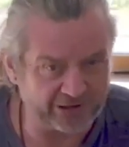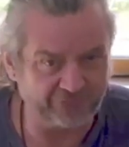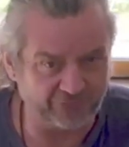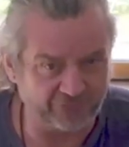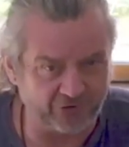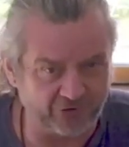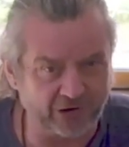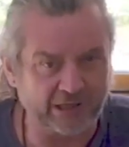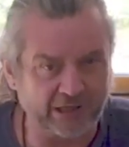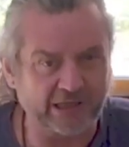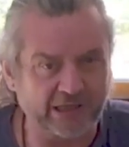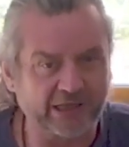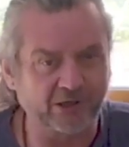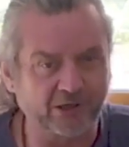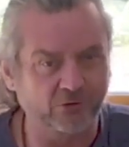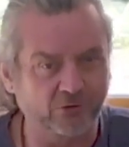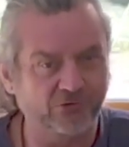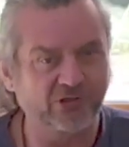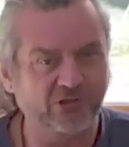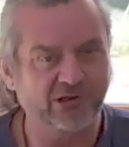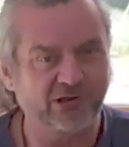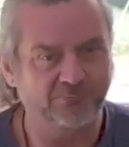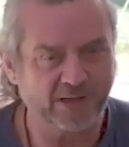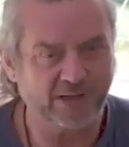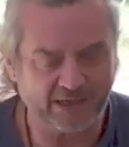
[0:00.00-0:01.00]
very
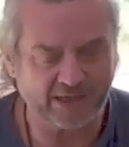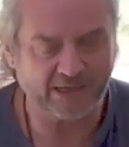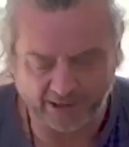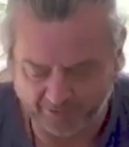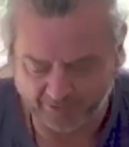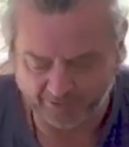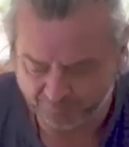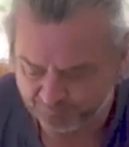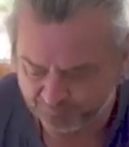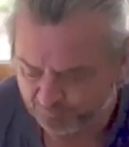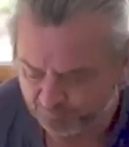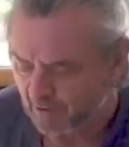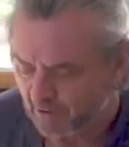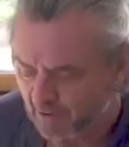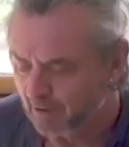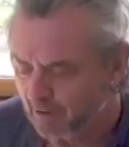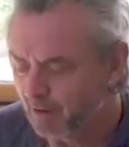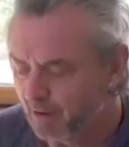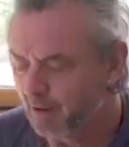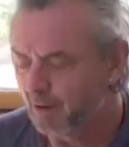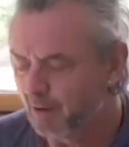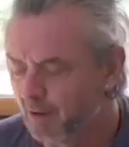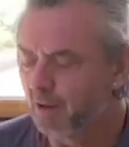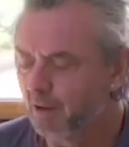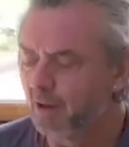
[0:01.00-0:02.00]
healthy manner.
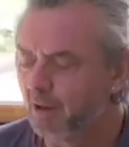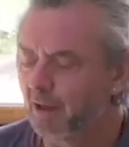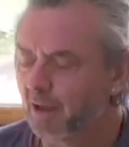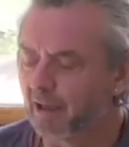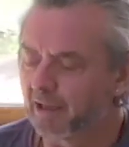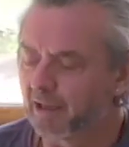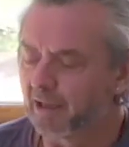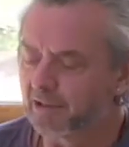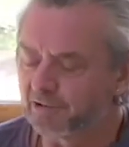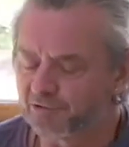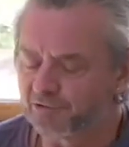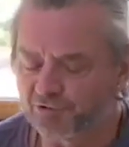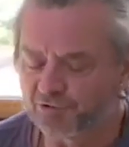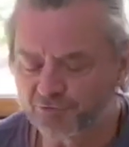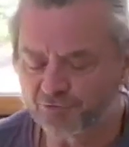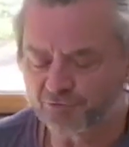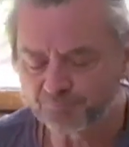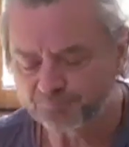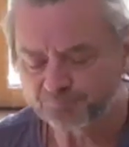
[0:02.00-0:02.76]
And